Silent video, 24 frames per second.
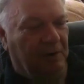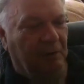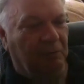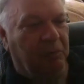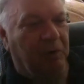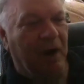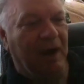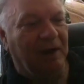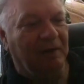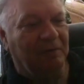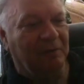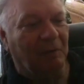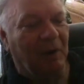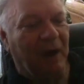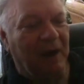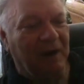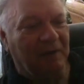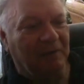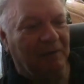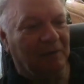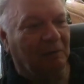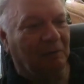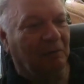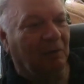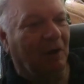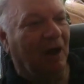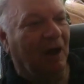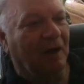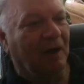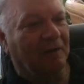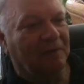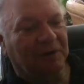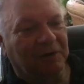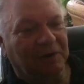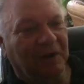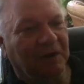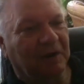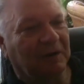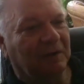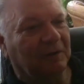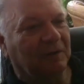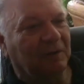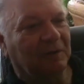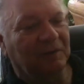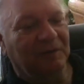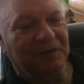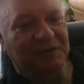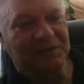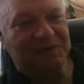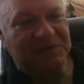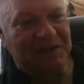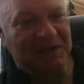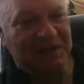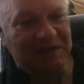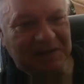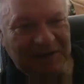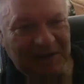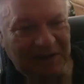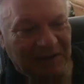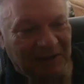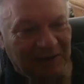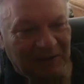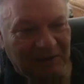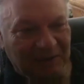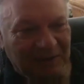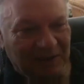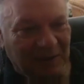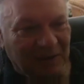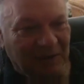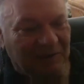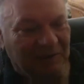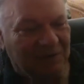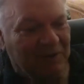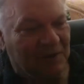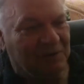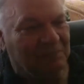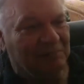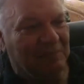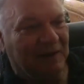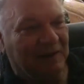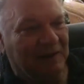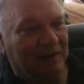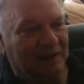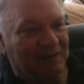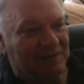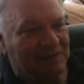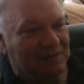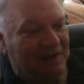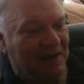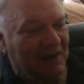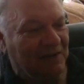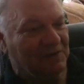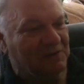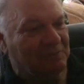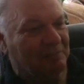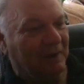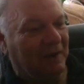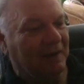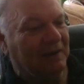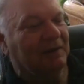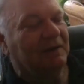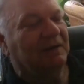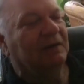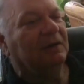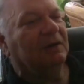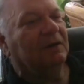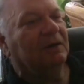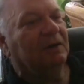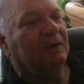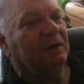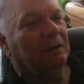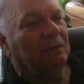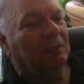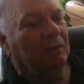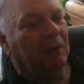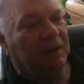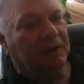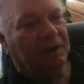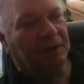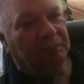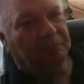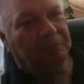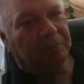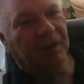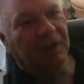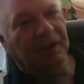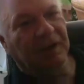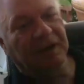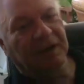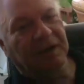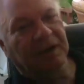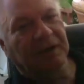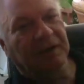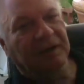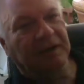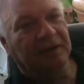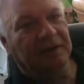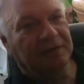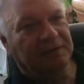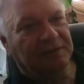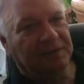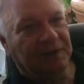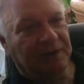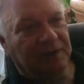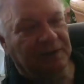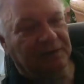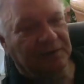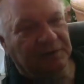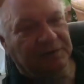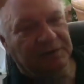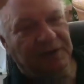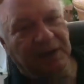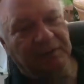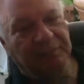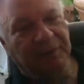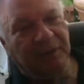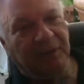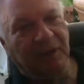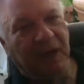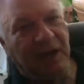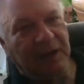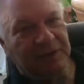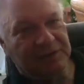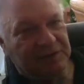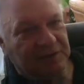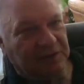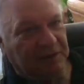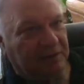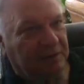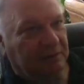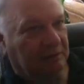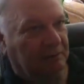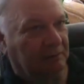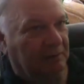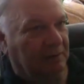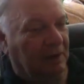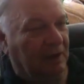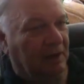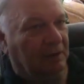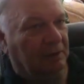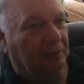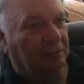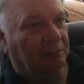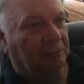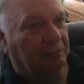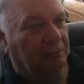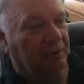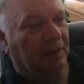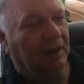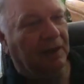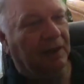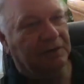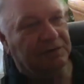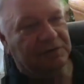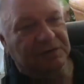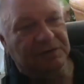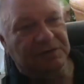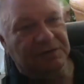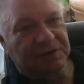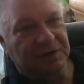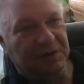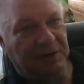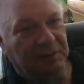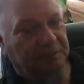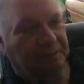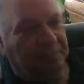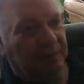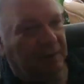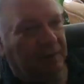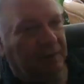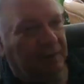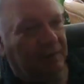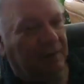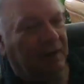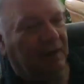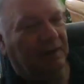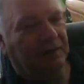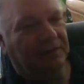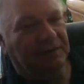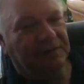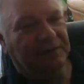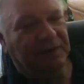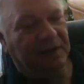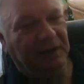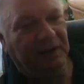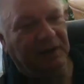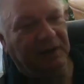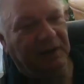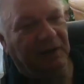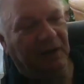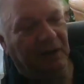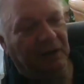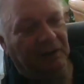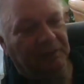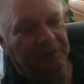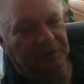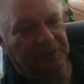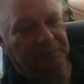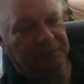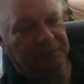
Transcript: you know, why, why did the author include this detail? You know, it doesn't make any sense, but when you plug it in as, as a typologic uh, relationship, then suddenly it all